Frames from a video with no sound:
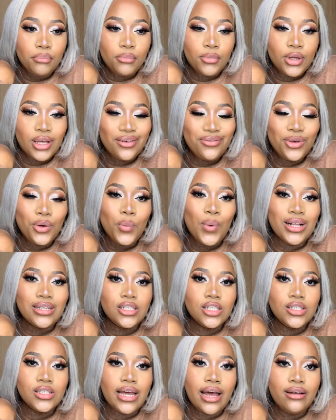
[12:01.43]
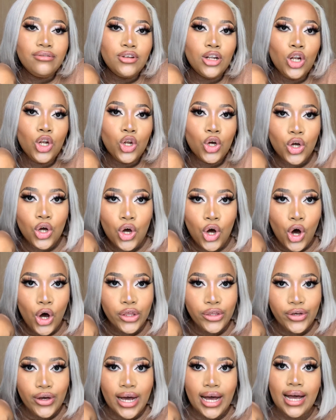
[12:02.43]
If you wanted to have a look on
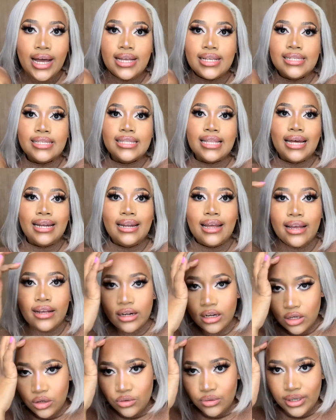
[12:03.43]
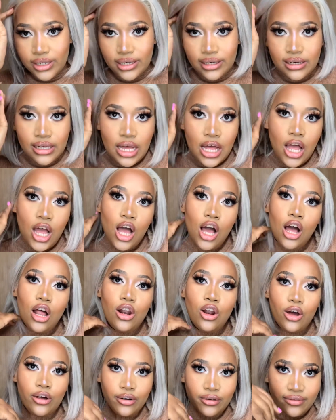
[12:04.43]
your eyes that included a
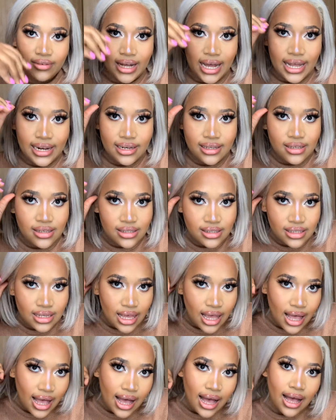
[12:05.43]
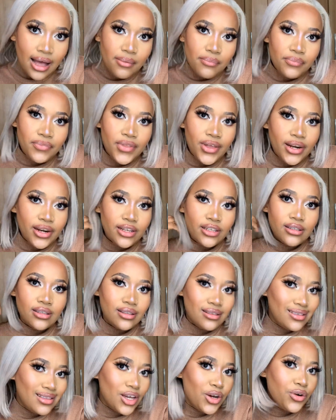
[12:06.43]
lot of colors, um, that
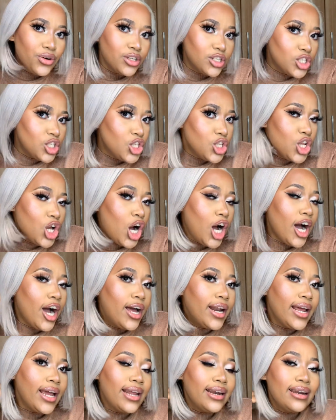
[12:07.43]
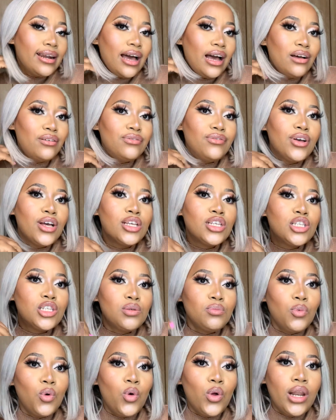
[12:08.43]
there is not enough
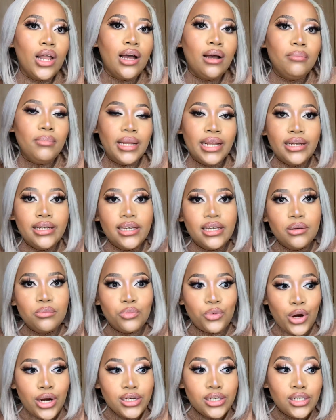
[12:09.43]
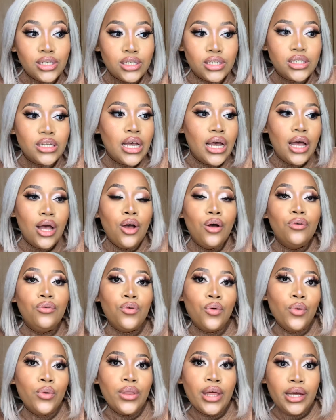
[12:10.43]
smaller blending brushes
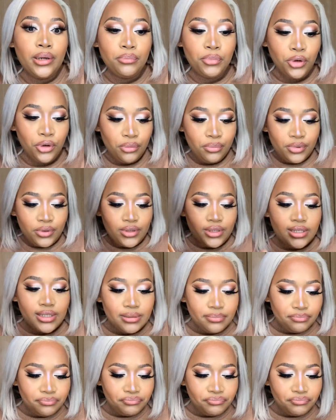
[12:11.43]
for that purpose.